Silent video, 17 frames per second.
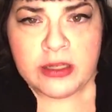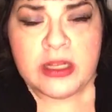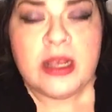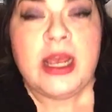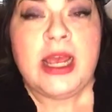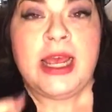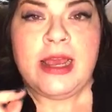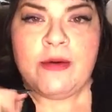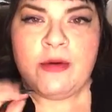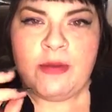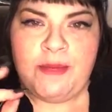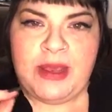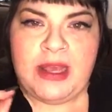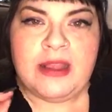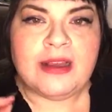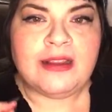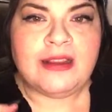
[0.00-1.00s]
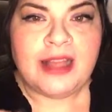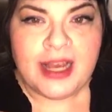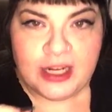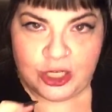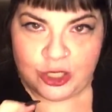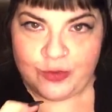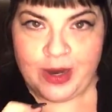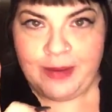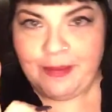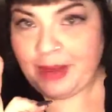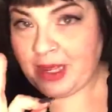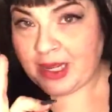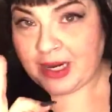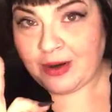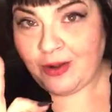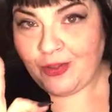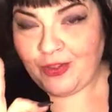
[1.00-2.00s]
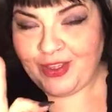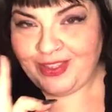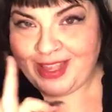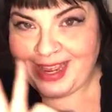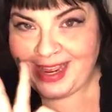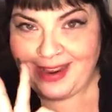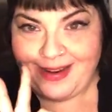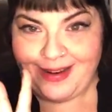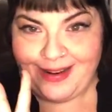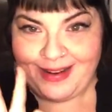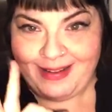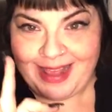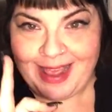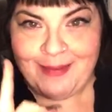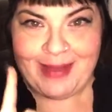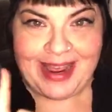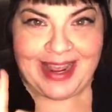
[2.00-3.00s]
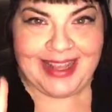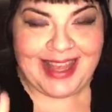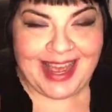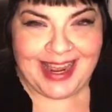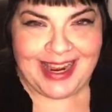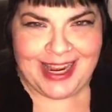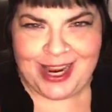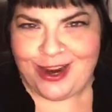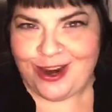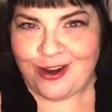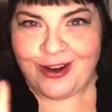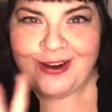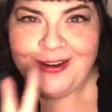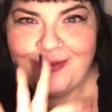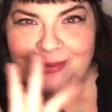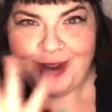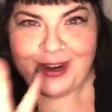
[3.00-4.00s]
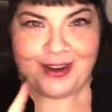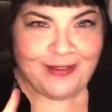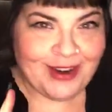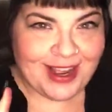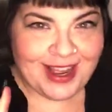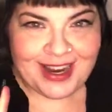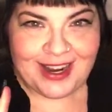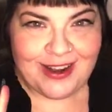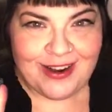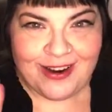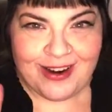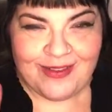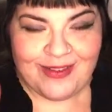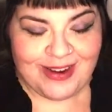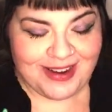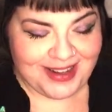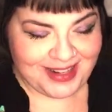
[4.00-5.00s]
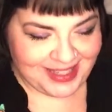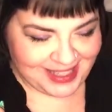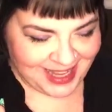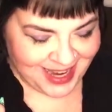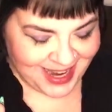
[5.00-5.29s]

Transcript: It would be the luxury model that they made that year, whatever kind of car it was,